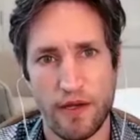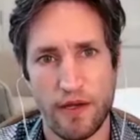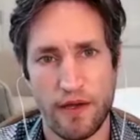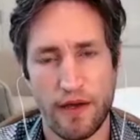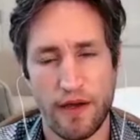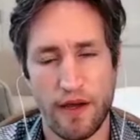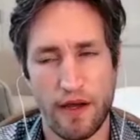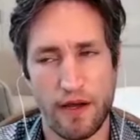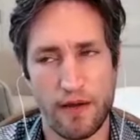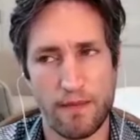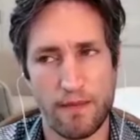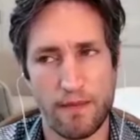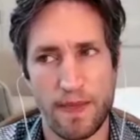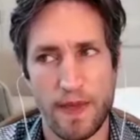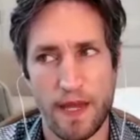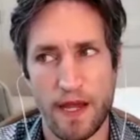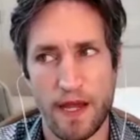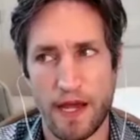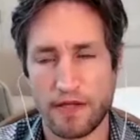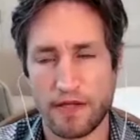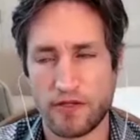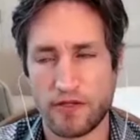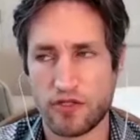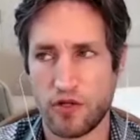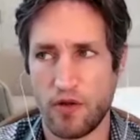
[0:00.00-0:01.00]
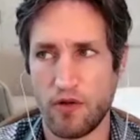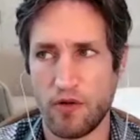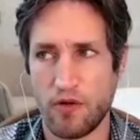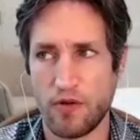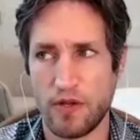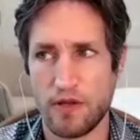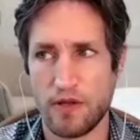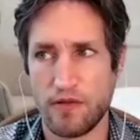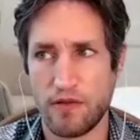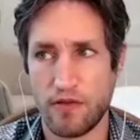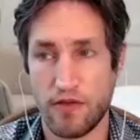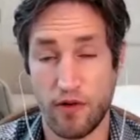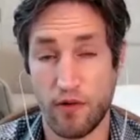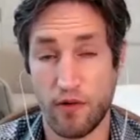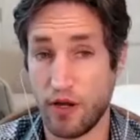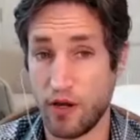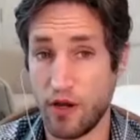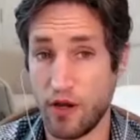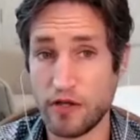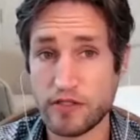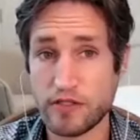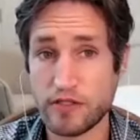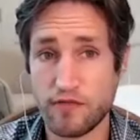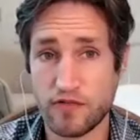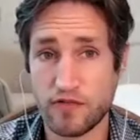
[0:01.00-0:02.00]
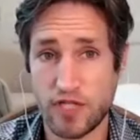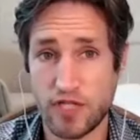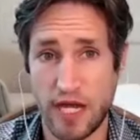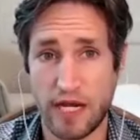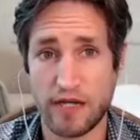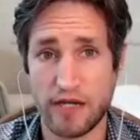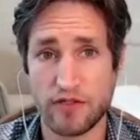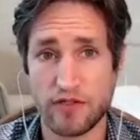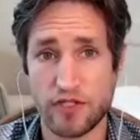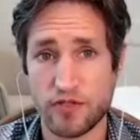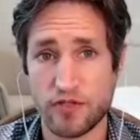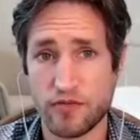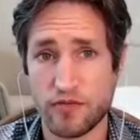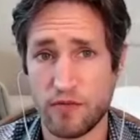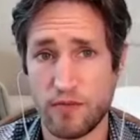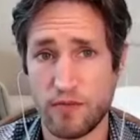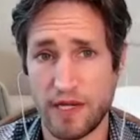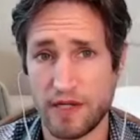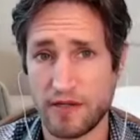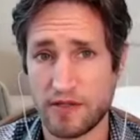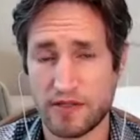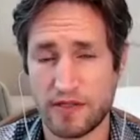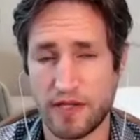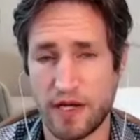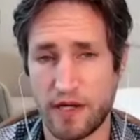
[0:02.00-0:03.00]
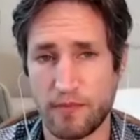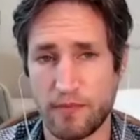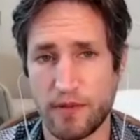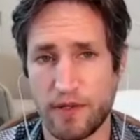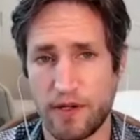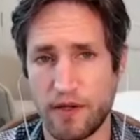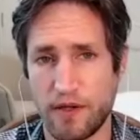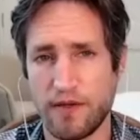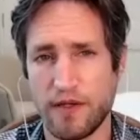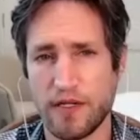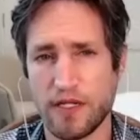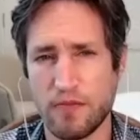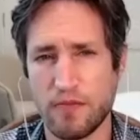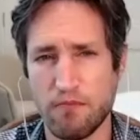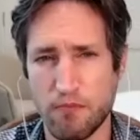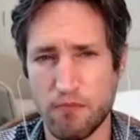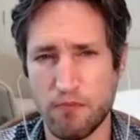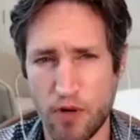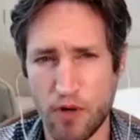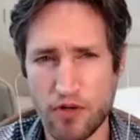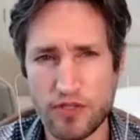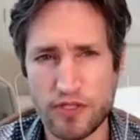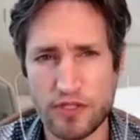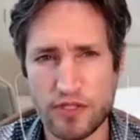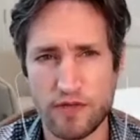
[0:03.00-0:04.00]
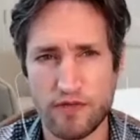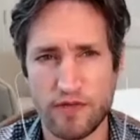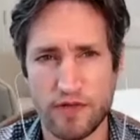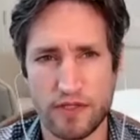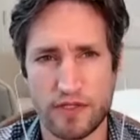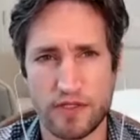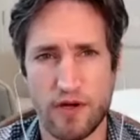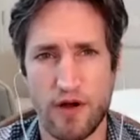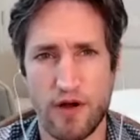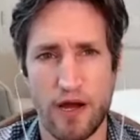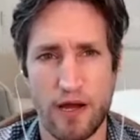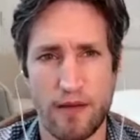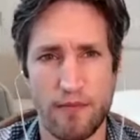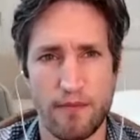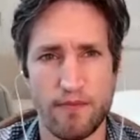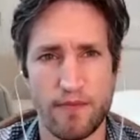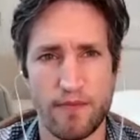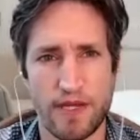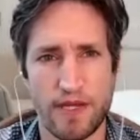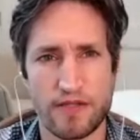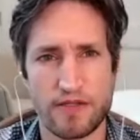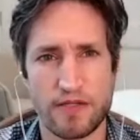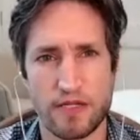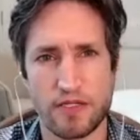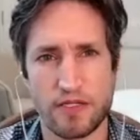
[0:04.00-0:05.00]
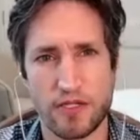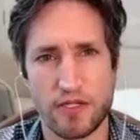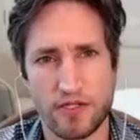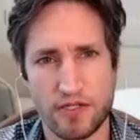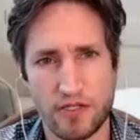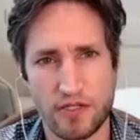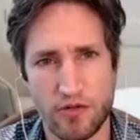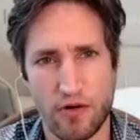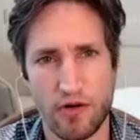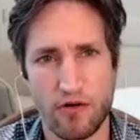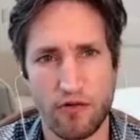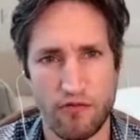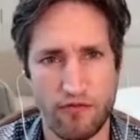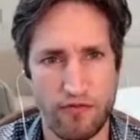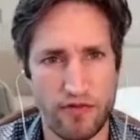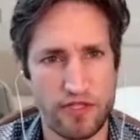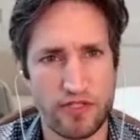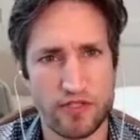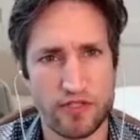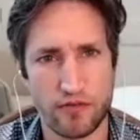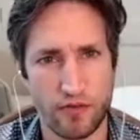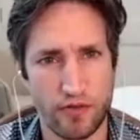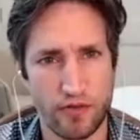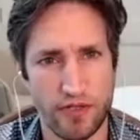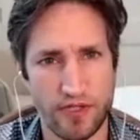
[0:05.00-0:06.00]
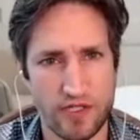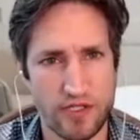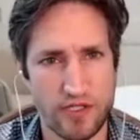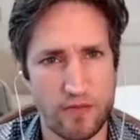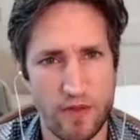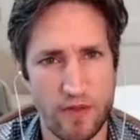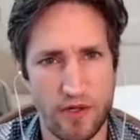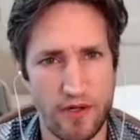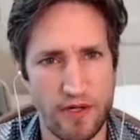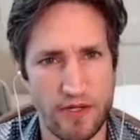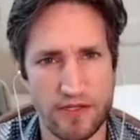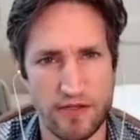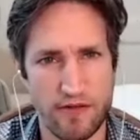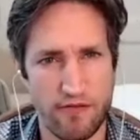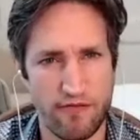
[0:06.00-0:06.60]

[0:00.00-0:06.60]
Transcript: And so there are lots of challenges with being stuck, but I think most of the time it's such a strong visceral experience.